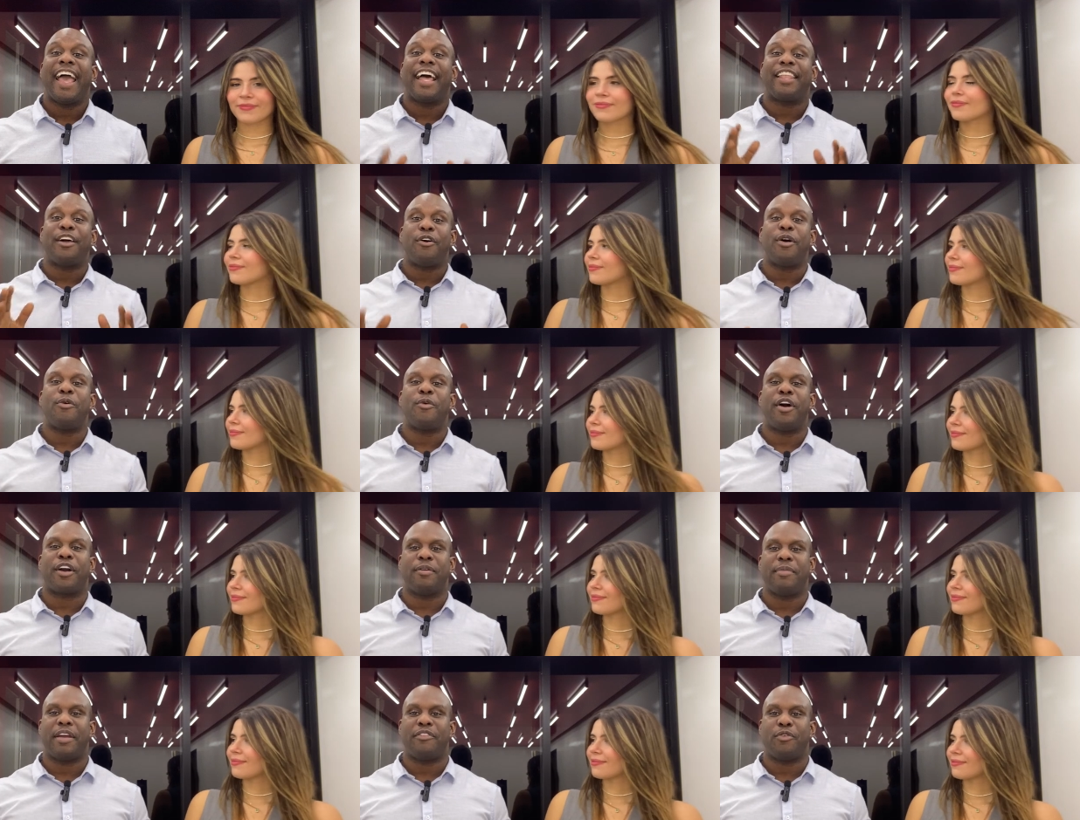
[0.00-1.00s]
Speaker 1: Hello and
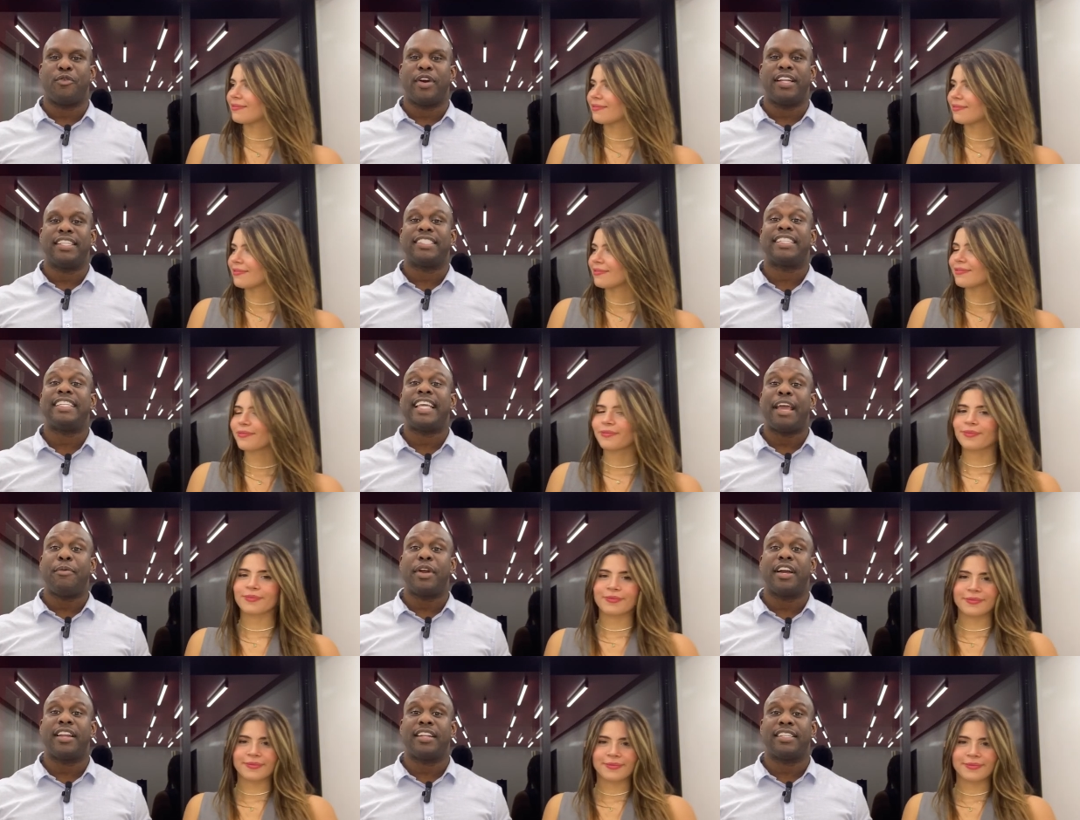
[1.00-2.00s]
welcome everyone. Today
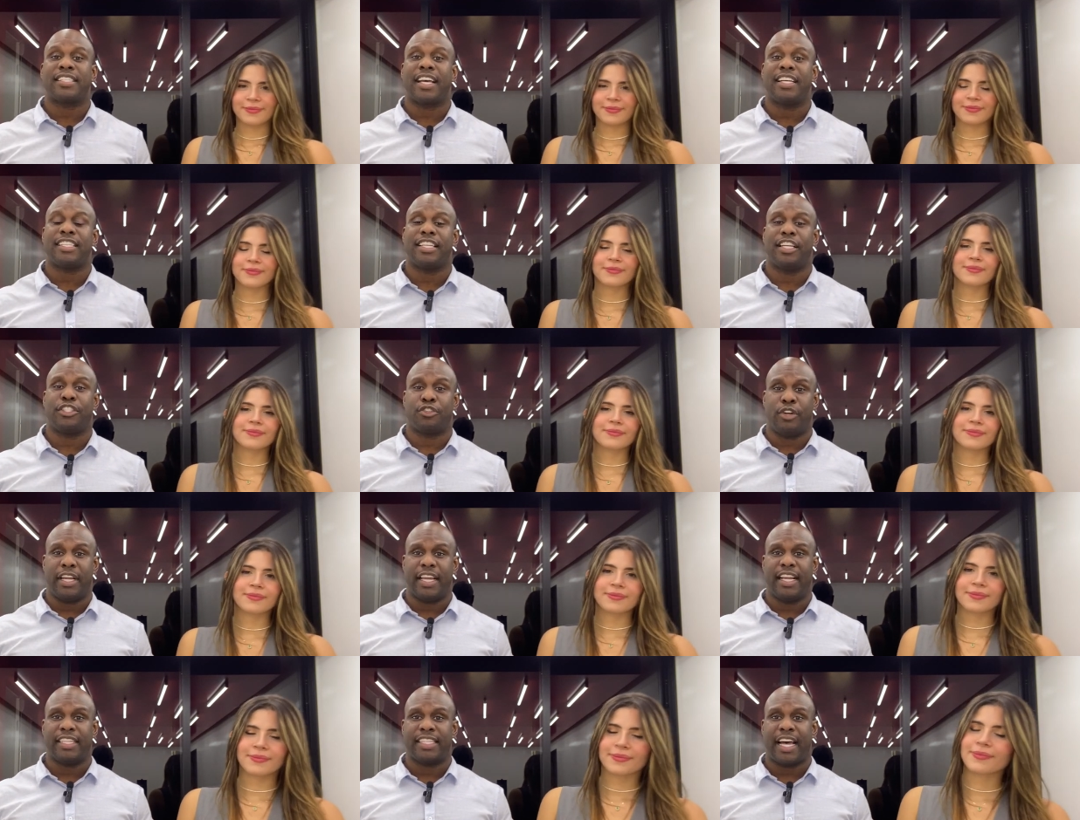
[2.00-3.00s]
we're going to discuss an
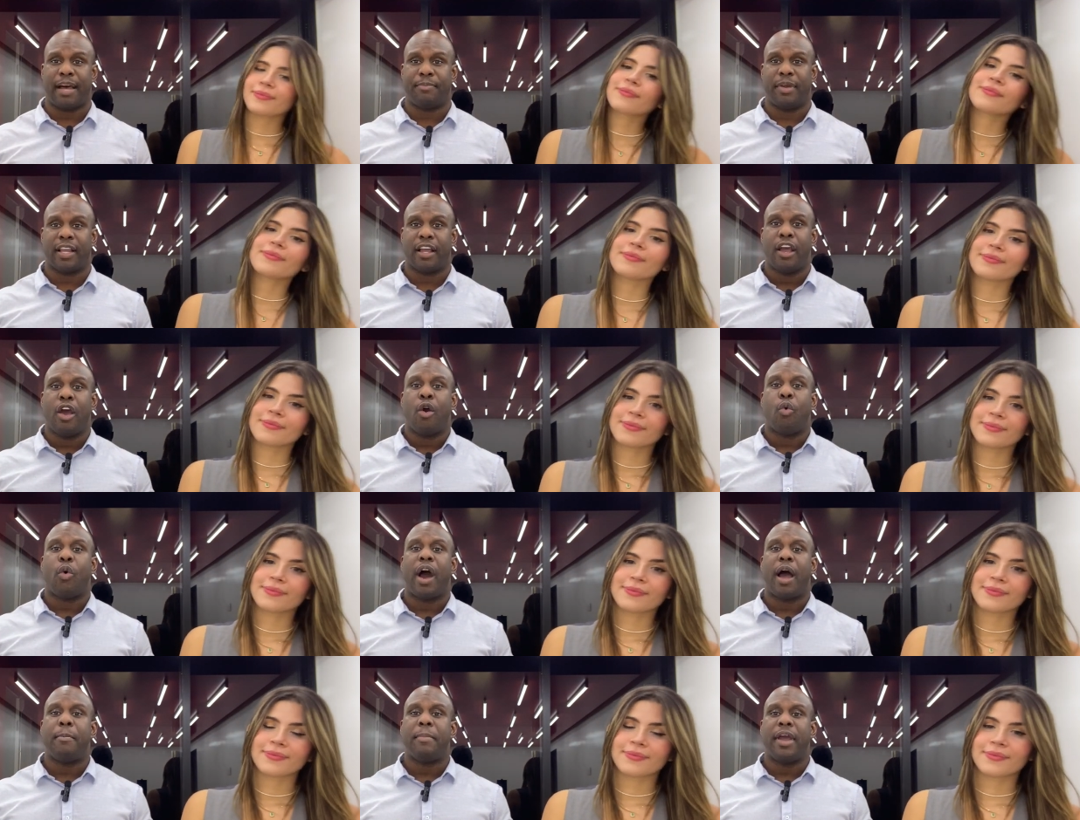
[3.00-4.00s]
intriguing topic,
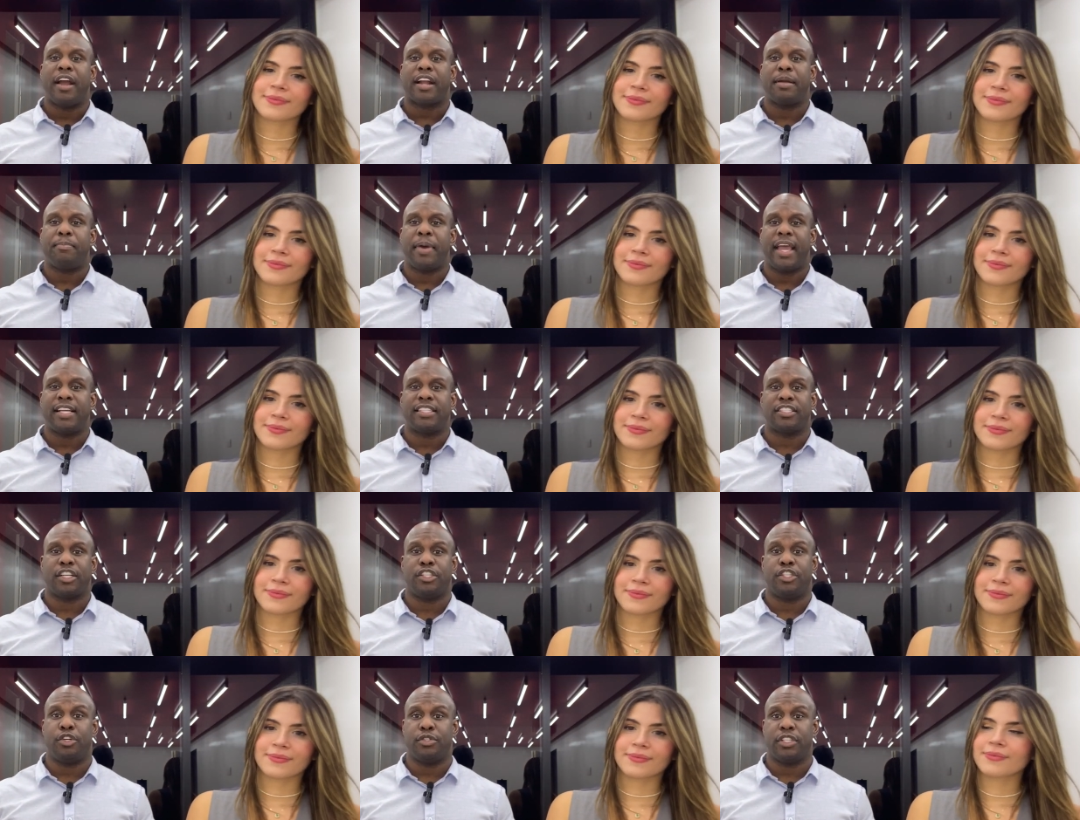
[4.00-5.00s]
why American patients
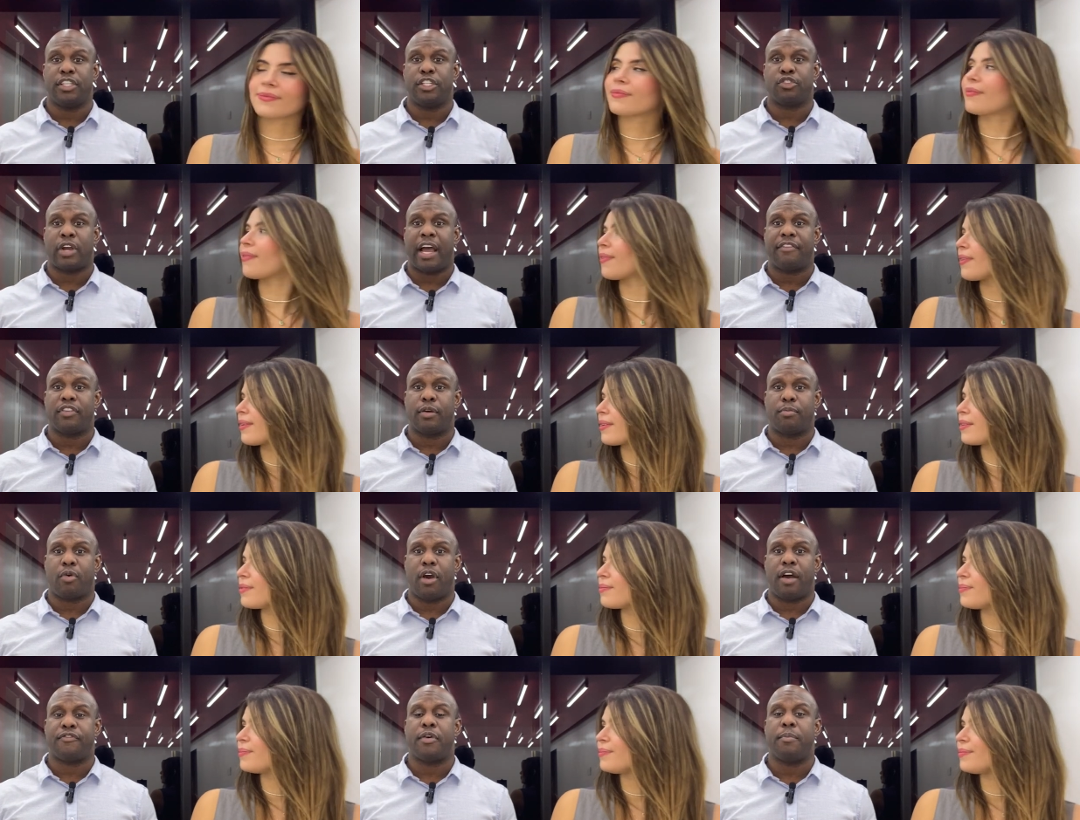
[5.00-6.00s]
are choosing to travel
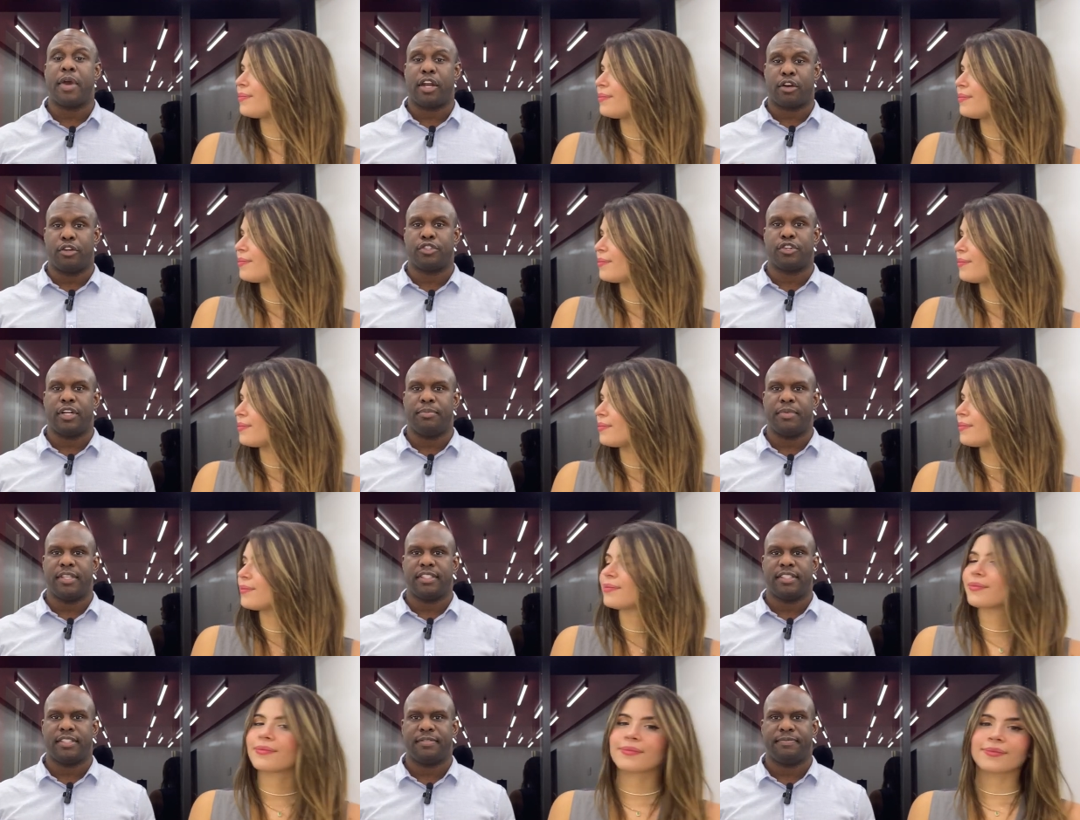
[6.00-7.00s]
abroad for medical
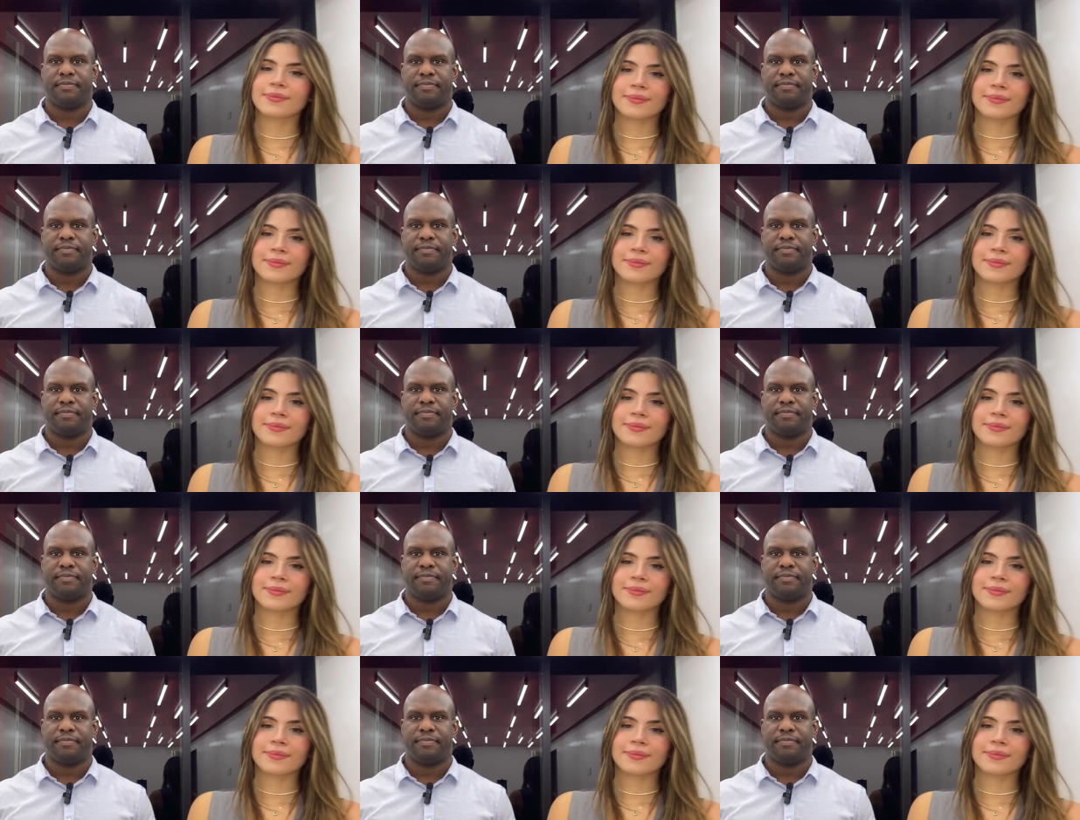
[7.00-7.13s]
treatments.